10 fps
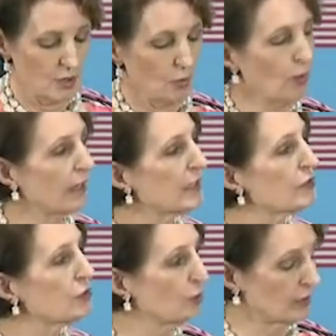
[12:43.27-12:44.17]
What
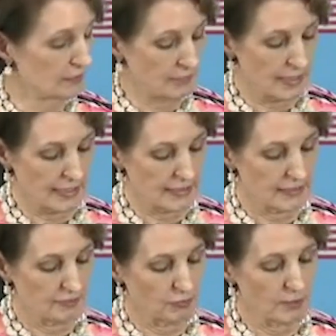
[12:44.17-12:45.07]
is your
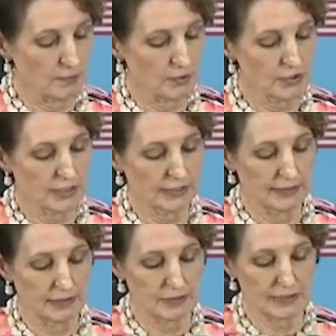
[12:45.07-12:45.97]
advice for emerging
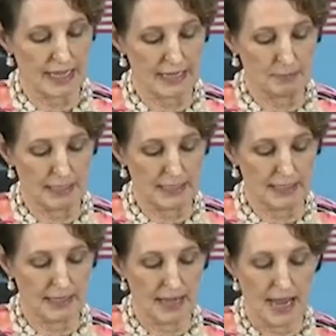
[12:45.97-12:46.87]
leaders like
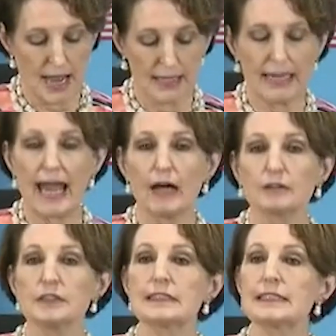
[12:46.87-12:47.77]
me on how
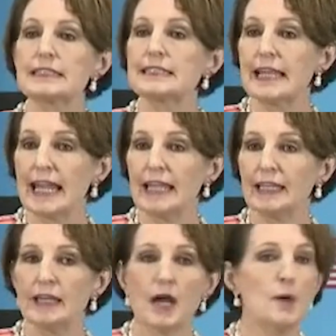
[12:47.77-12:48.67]
to
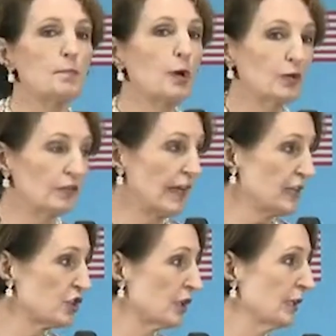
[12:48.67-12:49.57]
sustain
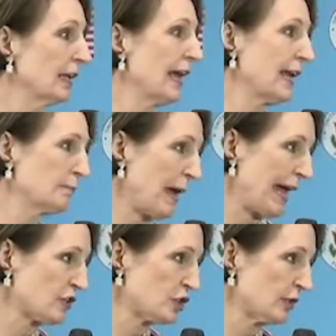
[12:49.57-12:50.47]
motivation and
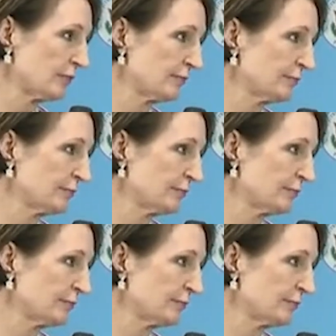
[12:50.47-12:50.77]
passion?